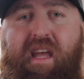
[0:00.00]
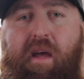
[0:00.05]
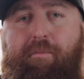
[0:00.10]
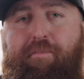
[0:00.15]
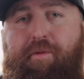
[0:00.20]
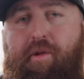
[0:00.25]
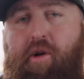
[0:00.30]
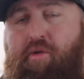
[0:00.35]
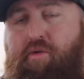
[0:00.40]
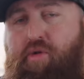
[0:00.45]

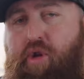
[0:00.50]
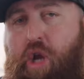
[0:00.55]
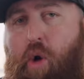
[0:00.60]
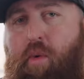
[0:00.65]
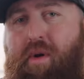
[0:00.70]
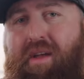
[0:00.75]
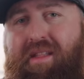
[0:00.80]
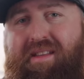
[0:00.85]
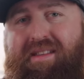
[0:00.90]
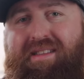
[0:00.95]
get bloat.
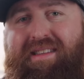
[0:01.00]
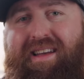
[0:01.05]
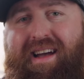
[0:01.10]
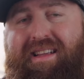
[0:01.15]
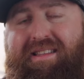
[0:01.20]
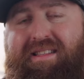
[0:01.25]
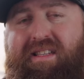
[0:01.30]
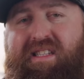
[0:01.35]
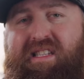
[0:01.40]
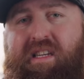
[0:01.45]
Knowing the
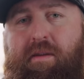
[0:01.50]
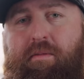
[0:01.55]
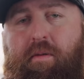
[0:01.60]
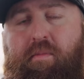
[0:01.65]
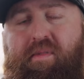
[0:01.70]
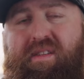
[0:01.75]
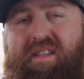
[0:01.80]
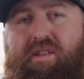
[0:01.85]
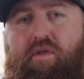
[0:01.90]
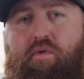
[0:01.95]
signs and
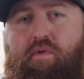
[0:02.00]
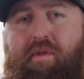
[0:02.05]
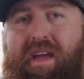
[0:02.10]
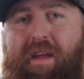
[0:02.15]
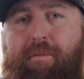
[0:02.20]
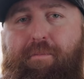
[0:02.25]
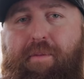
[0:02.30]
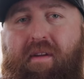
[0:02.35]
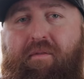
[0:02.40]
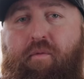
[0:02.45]
symptoms is
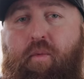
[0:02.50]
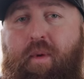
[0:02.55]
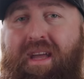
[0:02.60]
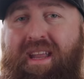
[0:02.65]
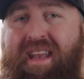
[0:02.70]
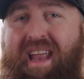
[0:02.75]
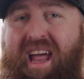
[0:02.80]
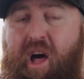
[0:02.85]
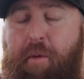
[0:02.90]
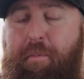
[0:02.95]
great, but if we
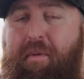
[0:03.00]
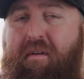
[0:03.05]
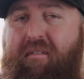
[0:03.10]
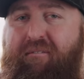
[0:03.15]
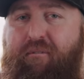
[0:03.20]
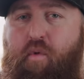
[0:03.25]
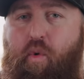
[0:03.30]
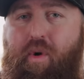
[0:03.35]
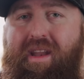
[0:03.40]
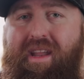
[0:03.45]
can help
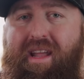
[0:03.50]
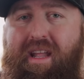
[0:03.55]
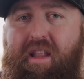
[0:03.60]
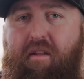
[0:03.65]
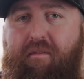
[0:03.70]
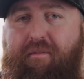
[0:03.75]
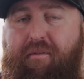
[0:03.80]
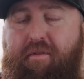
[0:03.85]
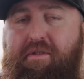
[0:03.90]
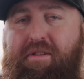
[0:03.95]
avoid it
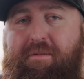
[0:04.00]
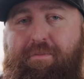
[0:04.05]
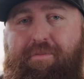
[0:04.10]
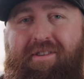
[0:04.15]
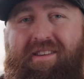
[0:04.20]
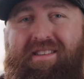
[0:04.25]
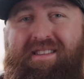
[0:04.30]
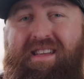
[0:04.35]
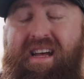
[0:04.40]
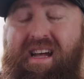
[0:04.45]
in the first
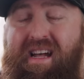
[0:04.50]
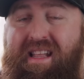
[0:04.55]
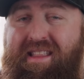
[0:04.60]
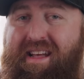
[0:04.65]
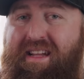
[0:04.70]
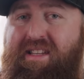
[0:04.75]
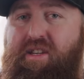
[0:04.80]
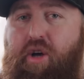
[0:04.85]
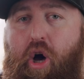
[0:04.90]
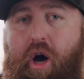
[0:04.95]
place,
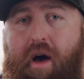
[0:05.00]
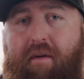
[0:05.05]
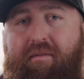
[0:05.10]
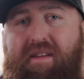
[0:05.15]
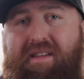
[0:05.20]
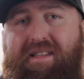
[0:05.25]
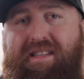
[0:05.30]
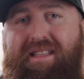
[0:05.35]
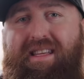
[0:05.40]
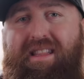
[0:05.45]
that's
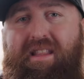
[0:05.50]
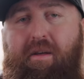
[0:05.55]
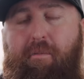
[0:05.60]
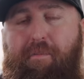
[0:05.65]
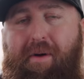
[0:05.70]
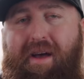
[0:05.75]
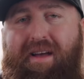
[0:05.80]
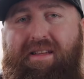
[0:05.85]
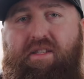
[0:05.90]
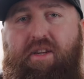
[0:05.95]
obviously the
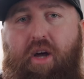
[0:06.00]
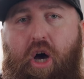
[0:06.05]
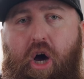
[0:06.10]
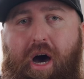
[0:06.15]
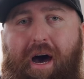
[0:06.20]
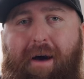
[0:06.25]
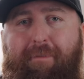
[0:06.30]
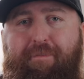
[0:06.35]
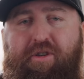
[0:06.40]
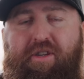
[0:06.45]
best
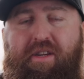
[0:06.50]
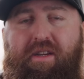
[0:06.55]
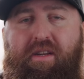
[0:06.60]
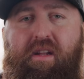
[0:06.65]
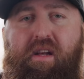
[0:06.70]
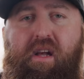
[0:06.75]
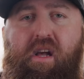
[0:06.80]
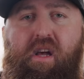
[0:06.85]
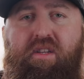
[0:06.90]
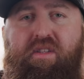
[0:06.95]

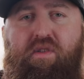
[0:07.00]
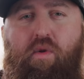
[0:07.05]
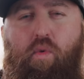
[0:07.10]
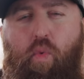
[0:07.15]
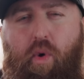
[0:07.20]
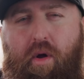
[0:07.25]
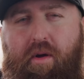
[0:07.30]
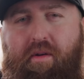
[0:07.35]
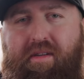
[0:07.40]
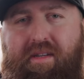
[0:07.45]
option. So
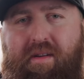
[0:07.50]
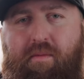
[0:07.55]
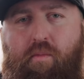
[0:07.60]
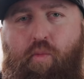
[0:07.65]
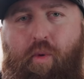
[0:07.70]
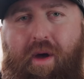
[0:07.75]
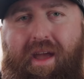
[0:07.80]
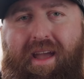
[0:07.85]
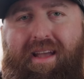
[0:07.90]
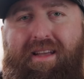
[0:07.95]
what are
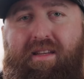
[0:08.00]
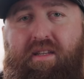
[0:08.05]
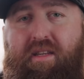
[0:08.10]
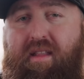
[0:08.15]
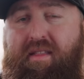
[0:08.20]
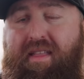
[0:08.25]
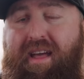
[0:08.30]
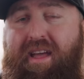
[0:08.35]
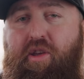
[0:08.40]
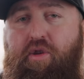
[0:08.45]
some ways
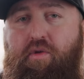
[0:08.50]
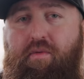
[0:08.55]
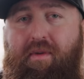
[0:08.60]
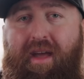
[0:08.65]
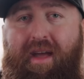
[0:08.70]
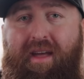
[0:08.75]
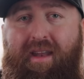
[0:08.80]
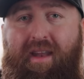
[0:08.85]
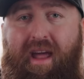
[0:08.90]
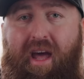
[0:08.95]
that you
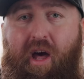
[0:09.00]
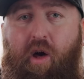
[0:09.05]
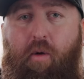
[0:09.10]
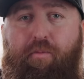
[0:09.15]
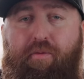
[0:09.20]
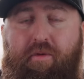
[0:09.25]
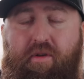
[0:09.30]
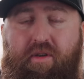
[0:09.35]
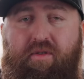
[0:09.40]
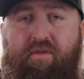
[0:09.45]
can
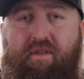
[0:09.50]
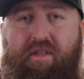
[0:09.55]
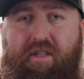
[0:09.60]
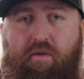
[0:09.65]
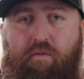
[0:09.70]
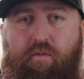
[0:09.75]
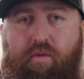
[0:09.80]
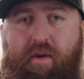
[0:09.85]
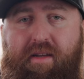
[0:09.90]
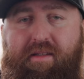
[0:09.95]
help reduce
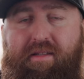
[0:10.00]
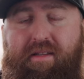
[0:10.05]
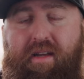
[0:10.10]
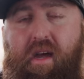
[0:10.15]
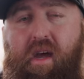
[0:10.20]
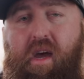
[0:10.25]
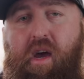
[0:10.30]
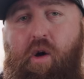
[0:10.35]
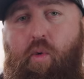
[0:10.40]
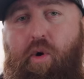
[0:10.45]
the risk?
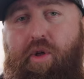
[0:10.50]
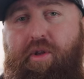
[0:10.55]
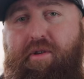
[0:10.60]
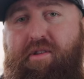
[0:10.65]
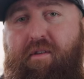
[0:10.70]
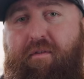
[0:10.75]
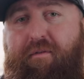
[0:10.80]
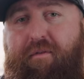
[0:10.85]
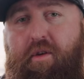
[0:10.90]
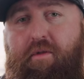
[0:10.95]
Well,
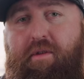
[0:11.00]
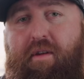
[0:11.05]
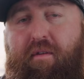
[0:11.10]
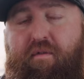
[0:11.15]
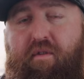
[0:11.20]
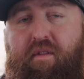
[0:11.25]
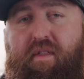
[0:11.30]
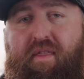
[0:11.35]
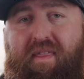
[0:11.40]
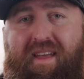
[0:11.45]
there's a few
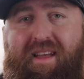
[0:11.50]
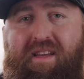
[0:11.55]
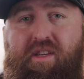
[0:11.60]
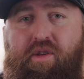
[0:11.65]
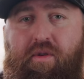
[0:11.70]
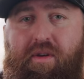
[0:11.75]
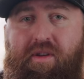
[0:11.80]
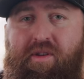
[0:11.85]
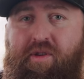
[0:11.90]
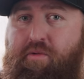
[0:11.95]
different
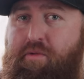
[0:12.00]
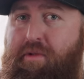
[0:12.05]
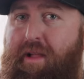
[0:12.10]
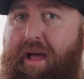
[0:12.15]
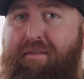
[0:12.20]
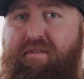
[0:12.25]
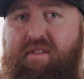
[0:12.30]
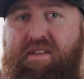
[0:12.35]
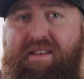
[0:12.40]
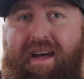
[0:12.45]
things you can do
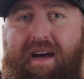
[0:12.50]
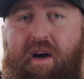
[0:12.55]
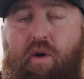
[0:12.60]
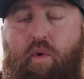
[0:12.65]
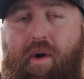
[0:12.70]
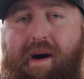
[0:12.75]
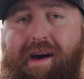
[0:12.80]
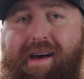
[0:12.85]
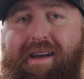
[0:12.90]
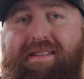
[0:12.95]

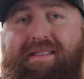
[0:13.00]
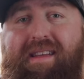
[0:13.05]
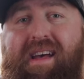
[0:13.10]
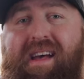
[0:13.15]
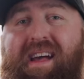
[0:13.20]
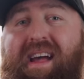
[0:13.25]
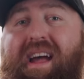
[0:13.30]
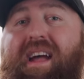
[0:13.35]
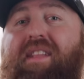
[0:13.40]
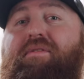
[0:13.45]
lifestyle-wise,
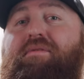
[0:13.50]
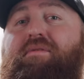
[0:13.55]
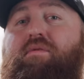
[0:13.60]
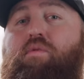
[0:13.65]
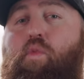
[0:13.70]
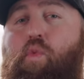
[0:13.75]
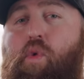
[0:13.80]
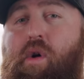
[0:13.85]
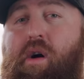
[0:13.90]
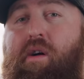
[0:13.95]
and
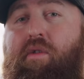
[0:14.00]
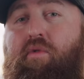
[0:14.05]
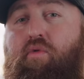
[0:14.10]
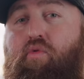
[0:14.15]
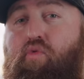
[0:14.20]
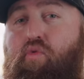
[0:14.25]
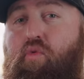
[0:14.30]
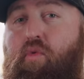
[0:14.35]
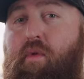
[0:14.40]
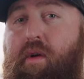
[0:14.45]
there's one